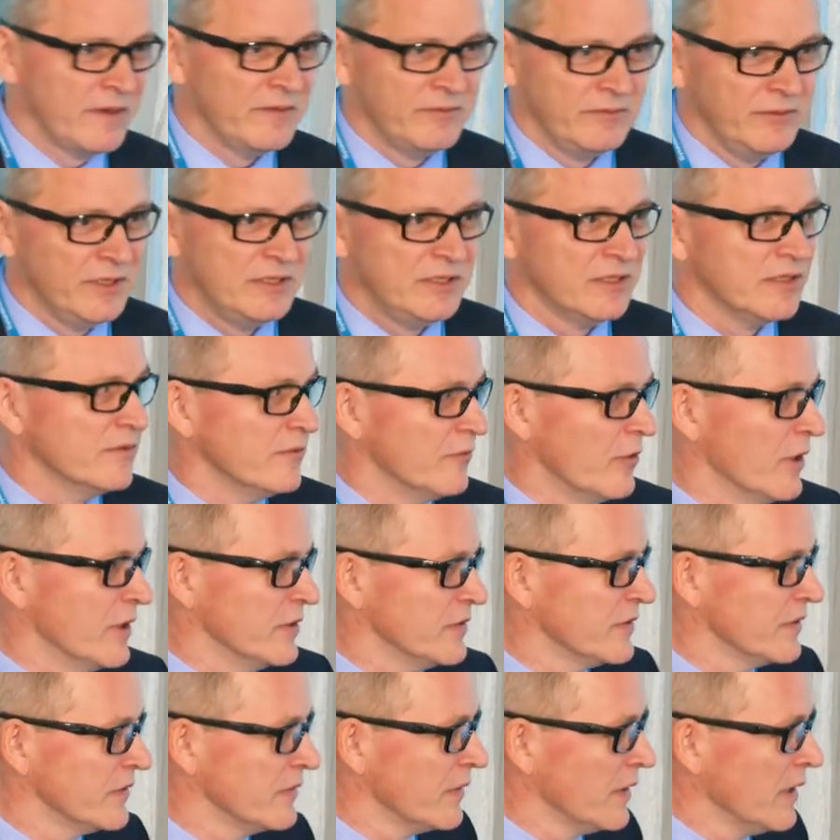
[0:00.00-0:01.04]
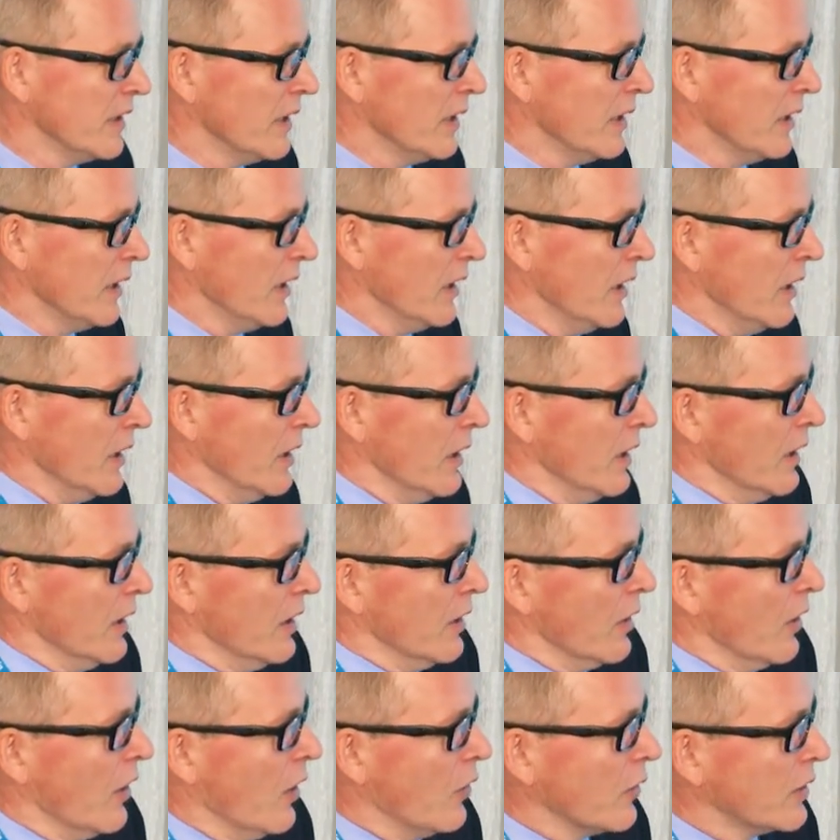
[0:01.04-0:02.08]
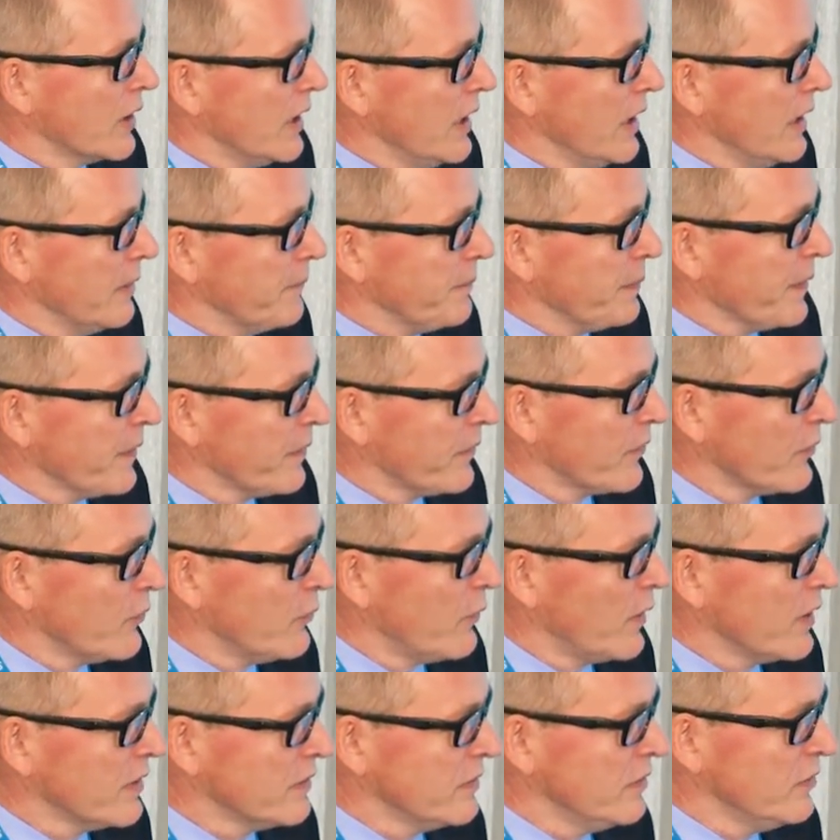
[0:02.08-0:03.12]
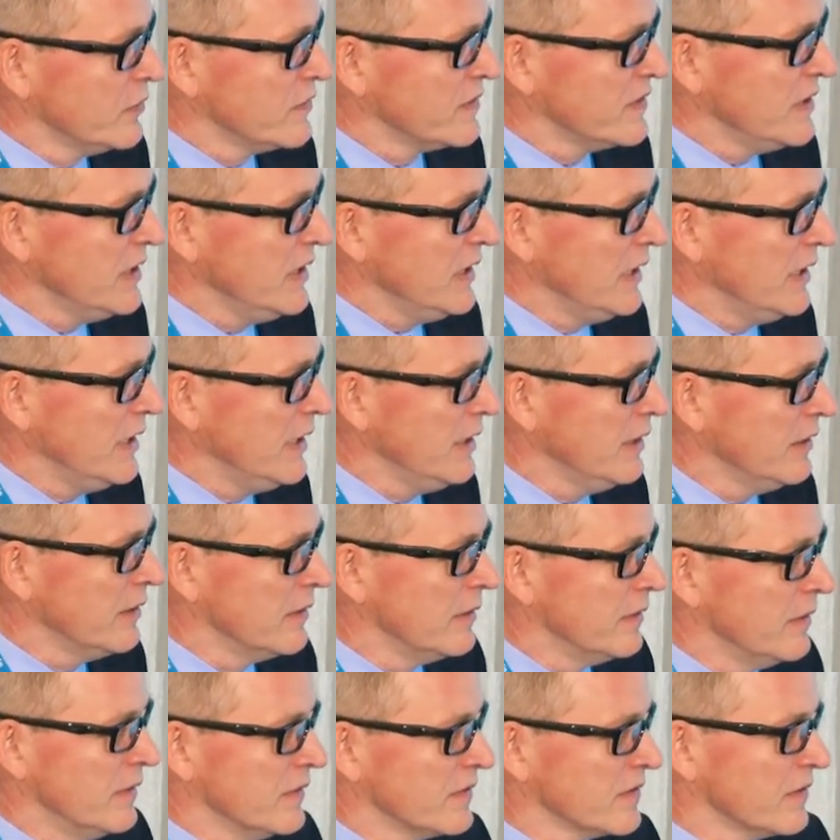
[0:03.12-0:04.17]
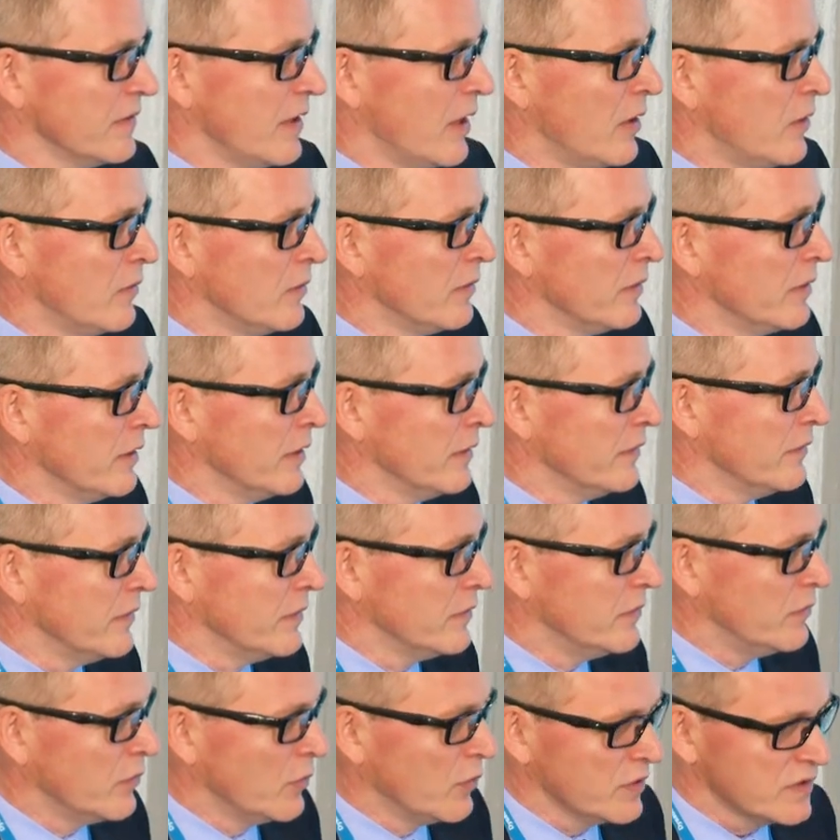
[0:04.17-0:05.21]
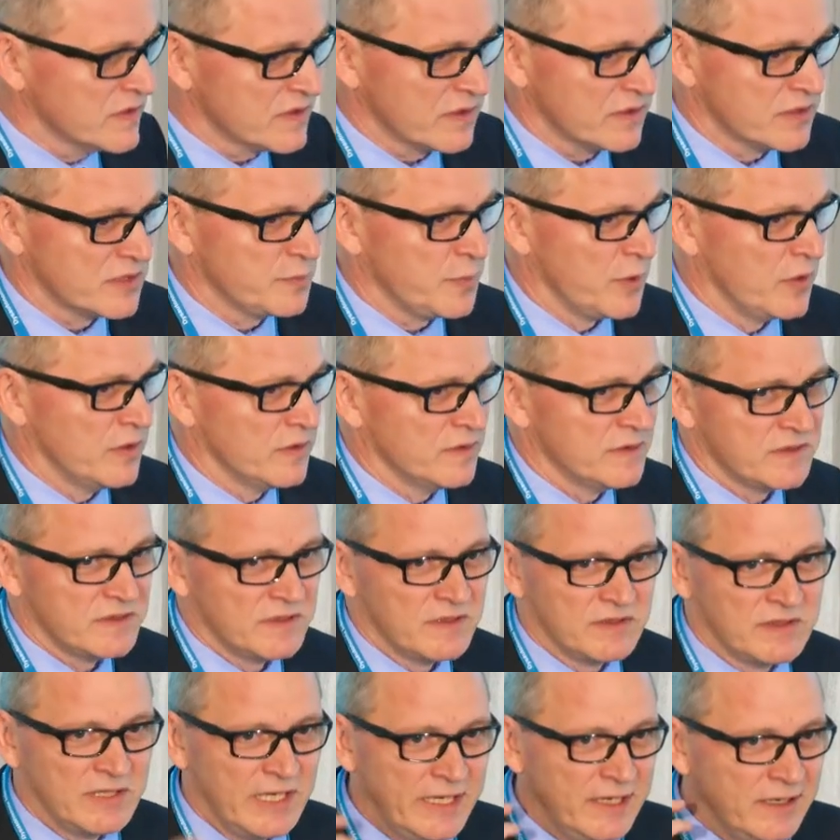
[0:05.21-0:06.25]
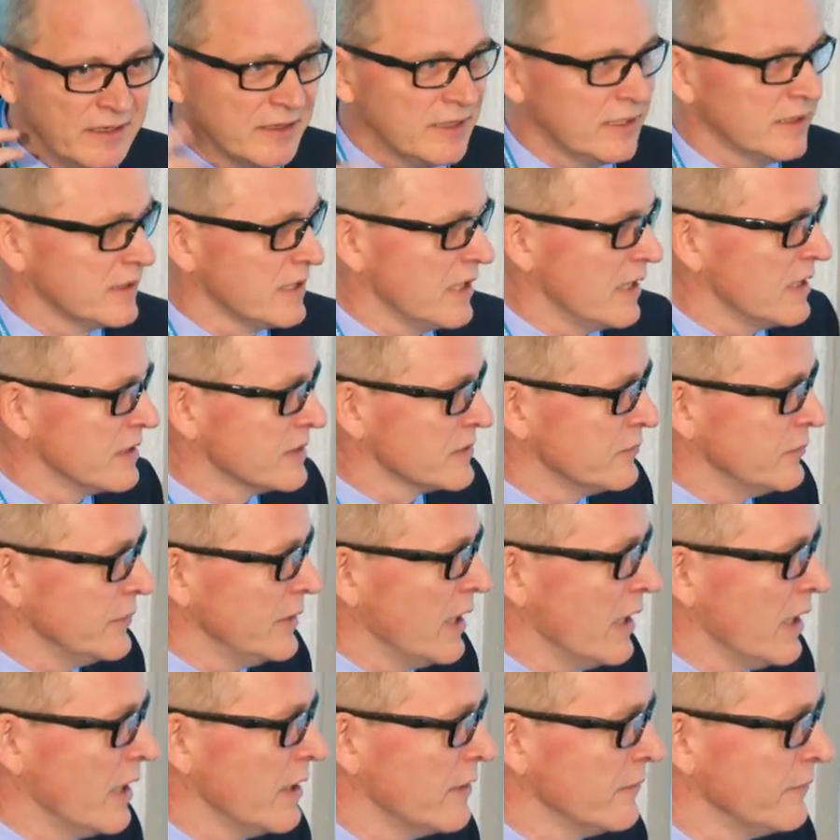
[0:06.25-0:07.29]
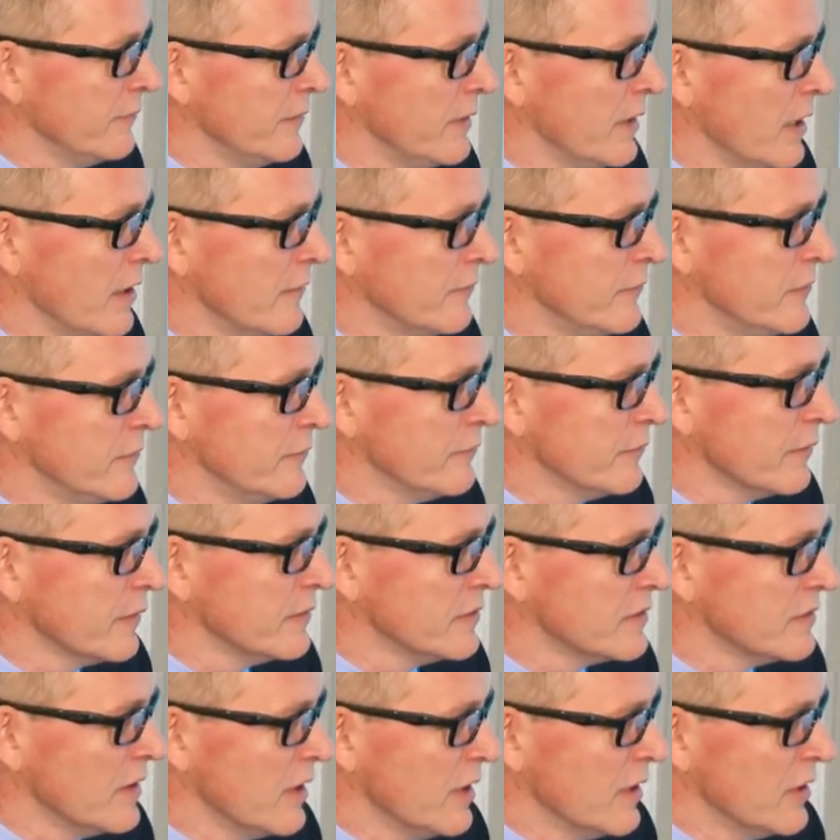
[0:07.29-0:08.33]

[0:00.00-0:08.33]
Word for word: we didn't want this. Okay, so what you see here is now the dose response, this hearing test we have. You have different